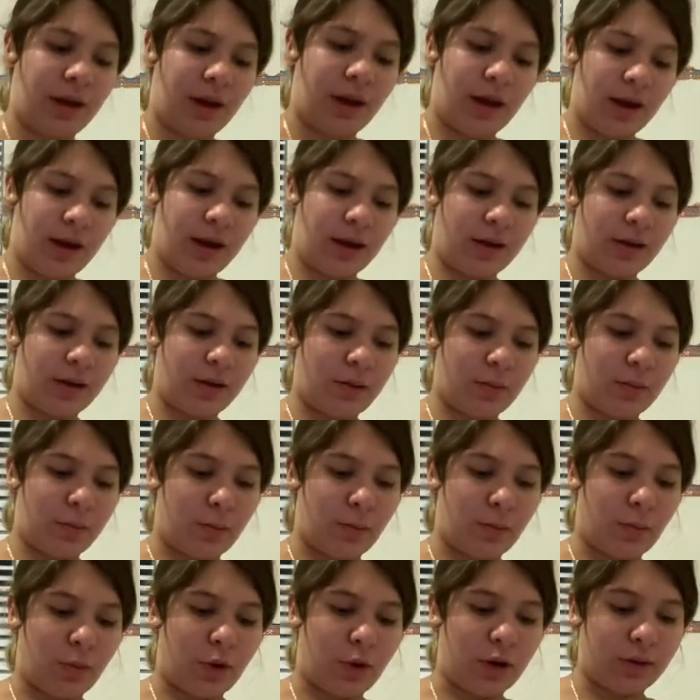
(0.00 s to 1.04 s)
And
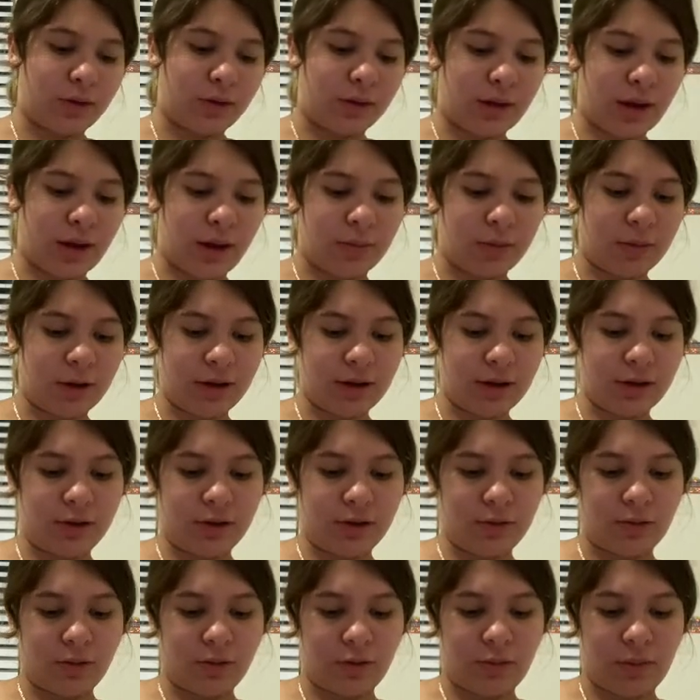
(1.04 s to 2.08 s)
what I'm gonna
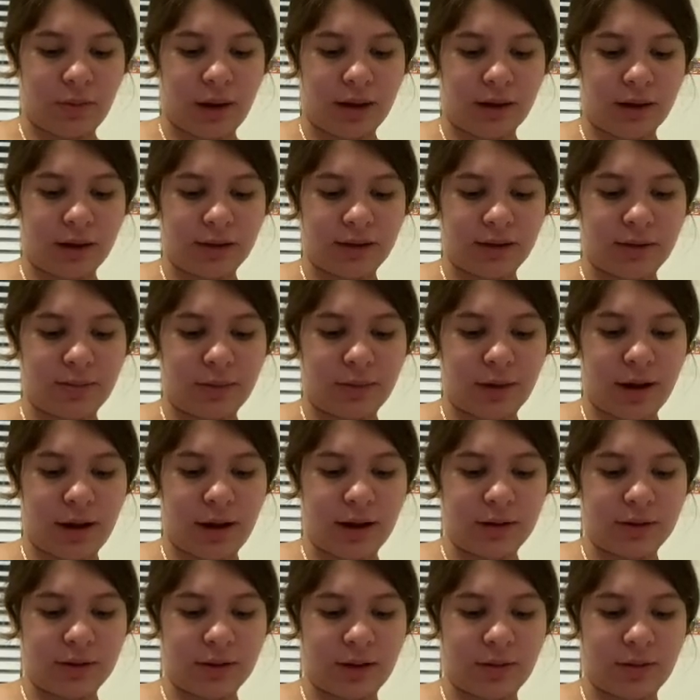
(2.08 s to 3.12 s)
do for my lesson plan
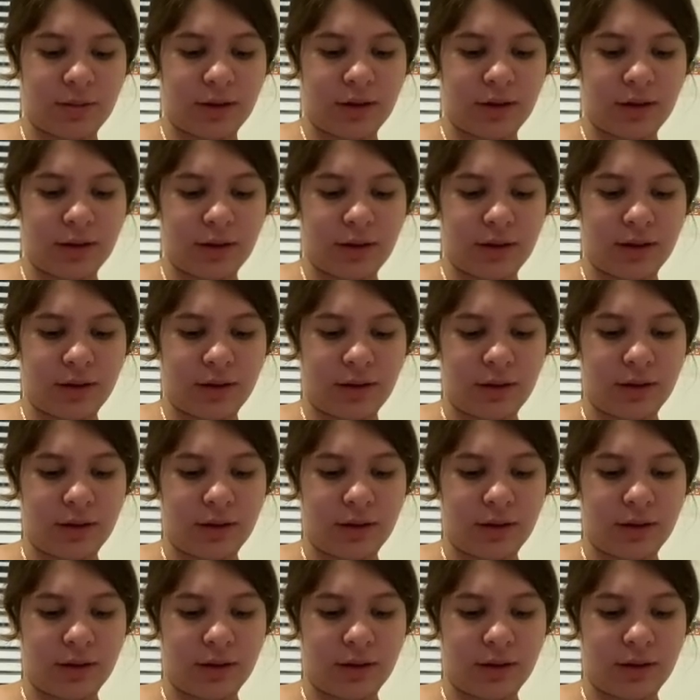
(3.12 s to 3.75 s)
is I'm gonna